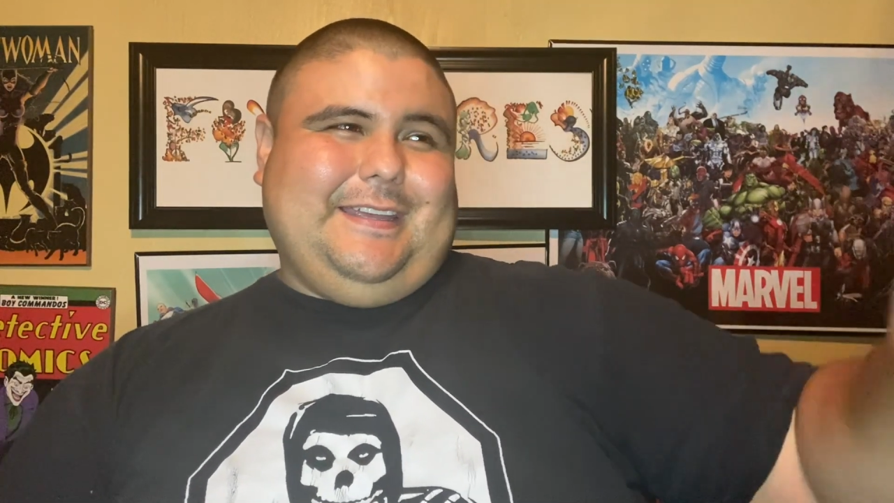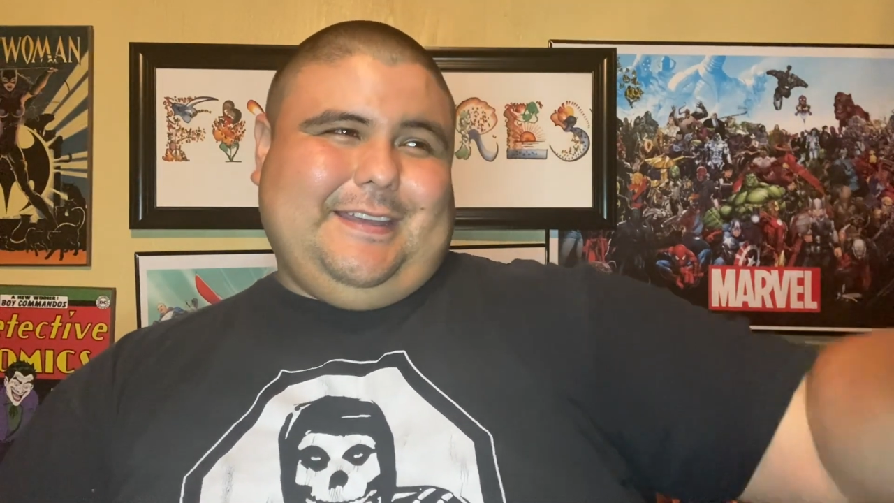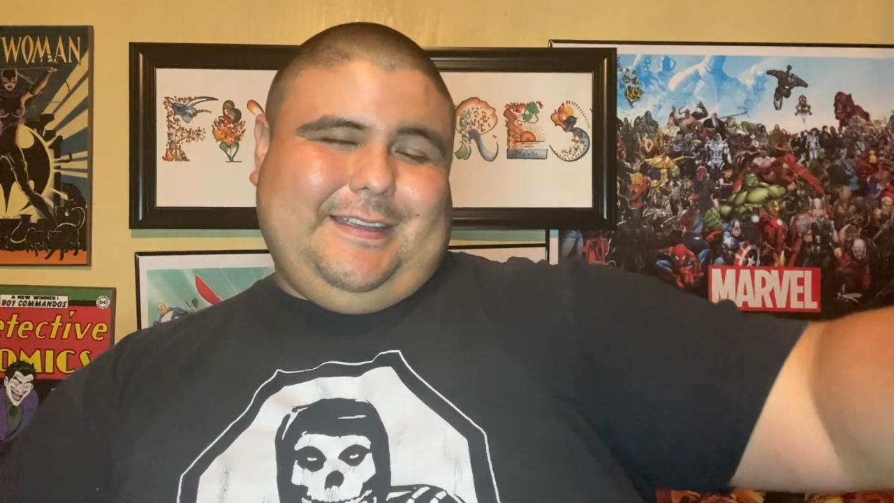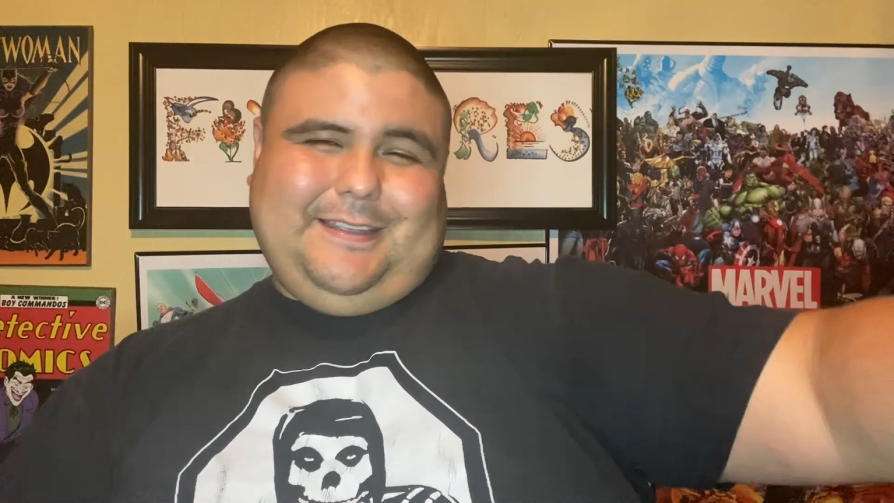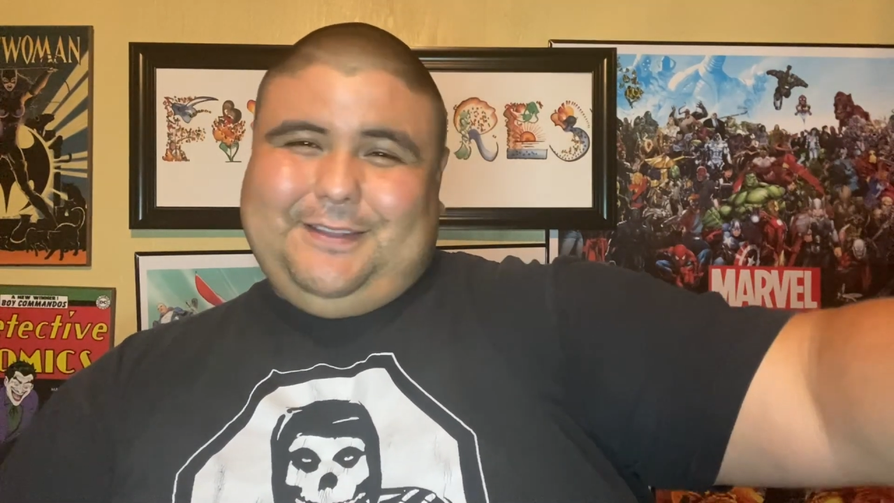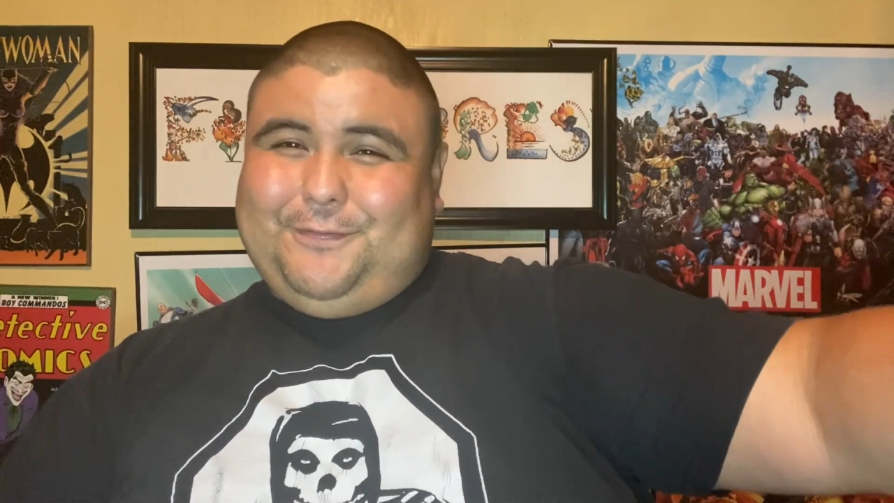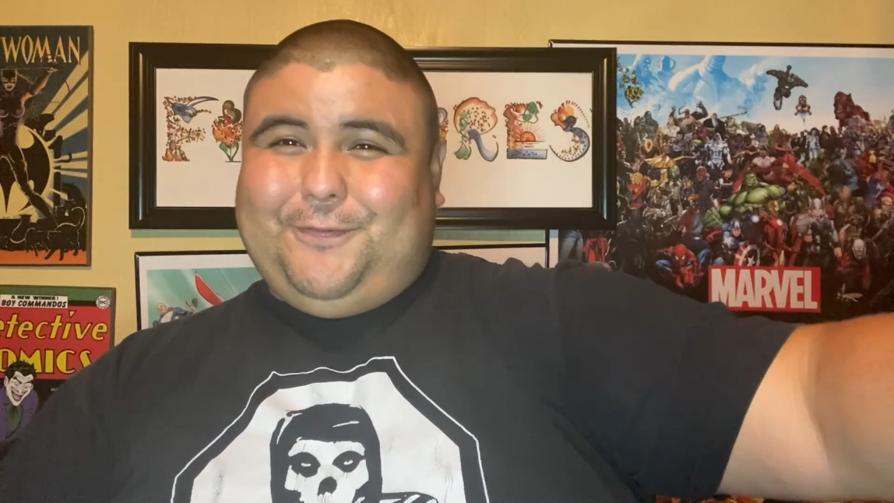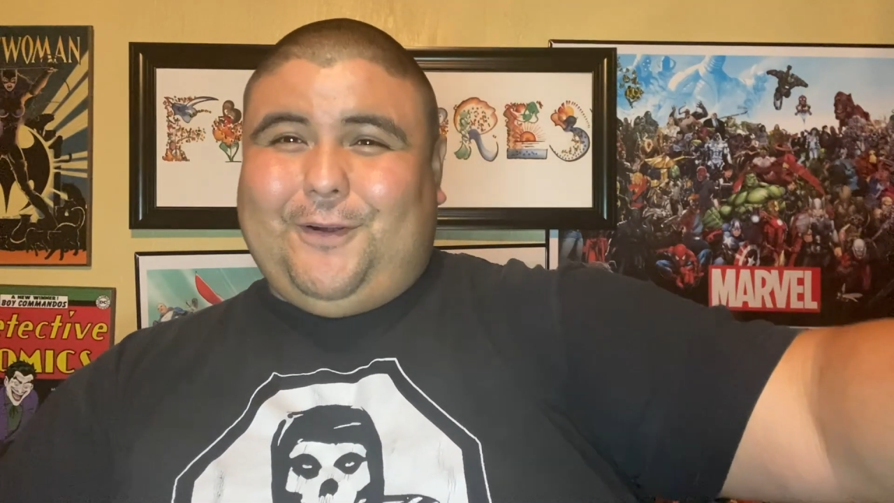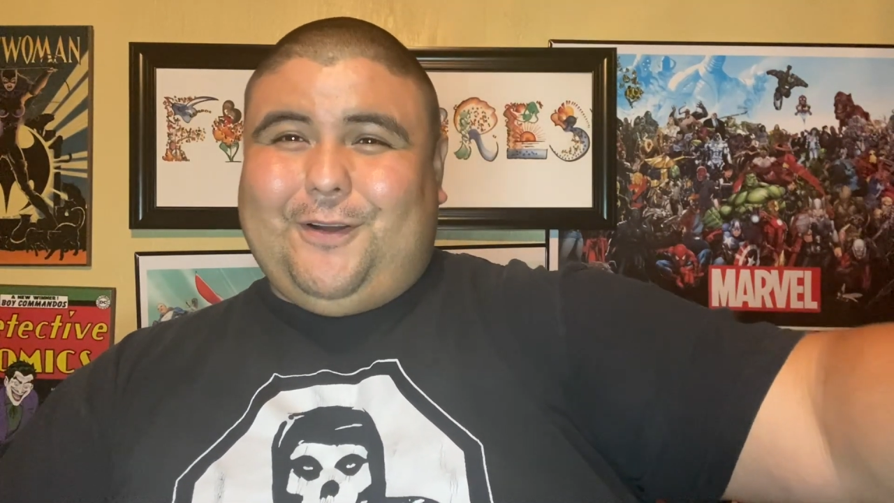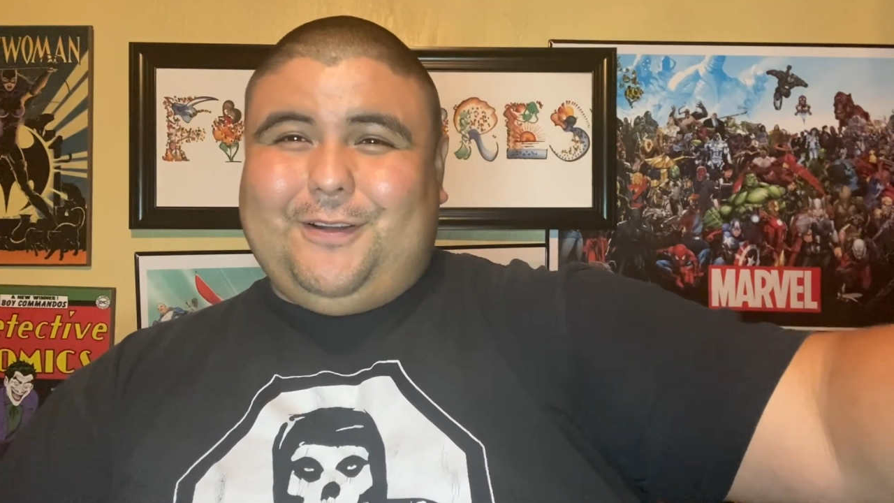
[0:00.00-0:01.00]
in the
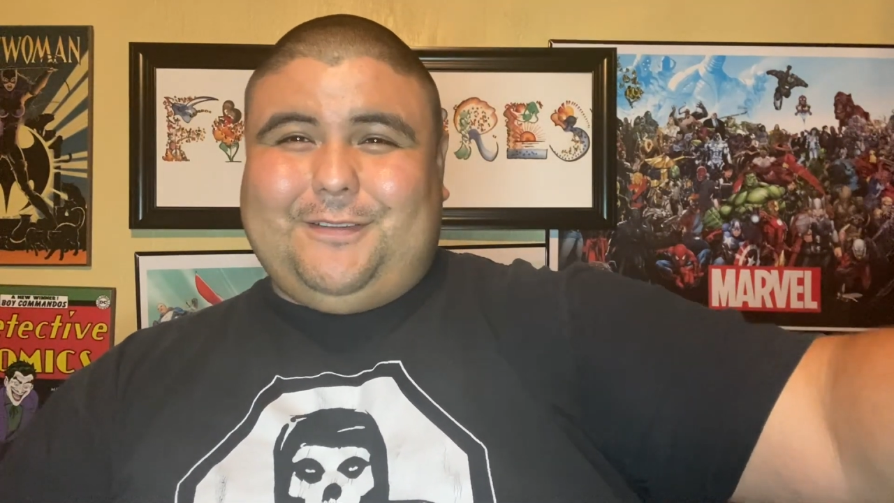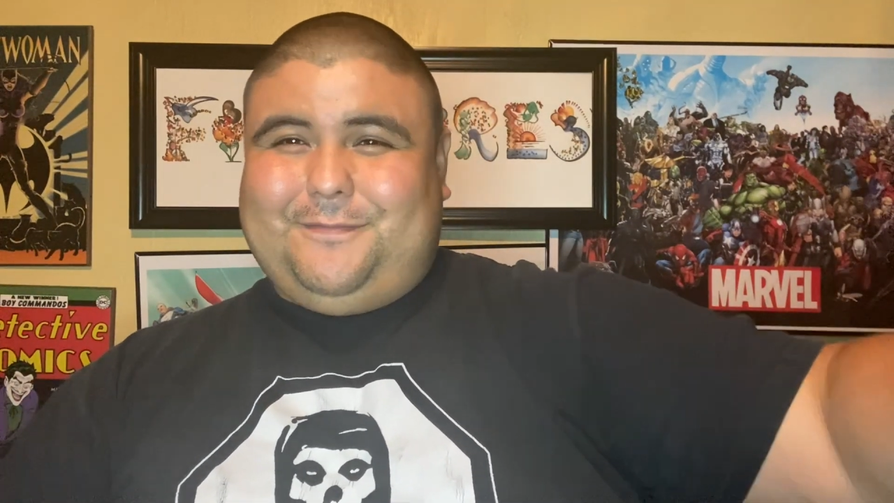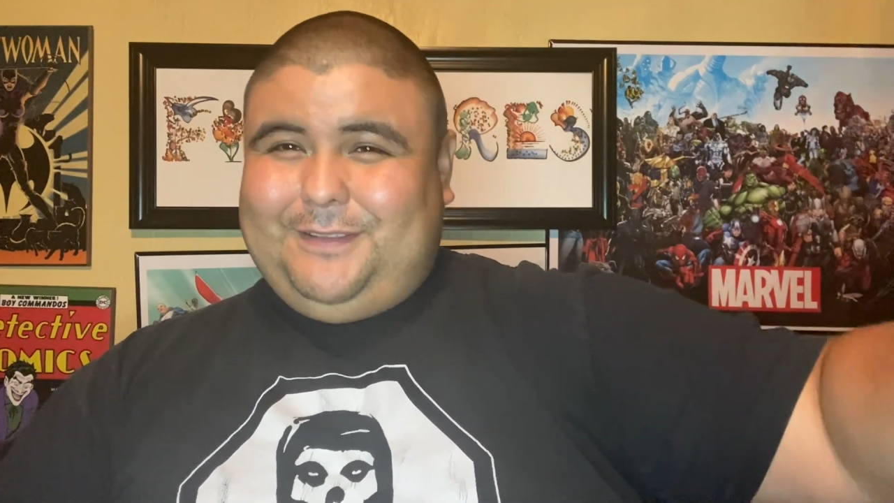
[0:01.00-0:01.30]
far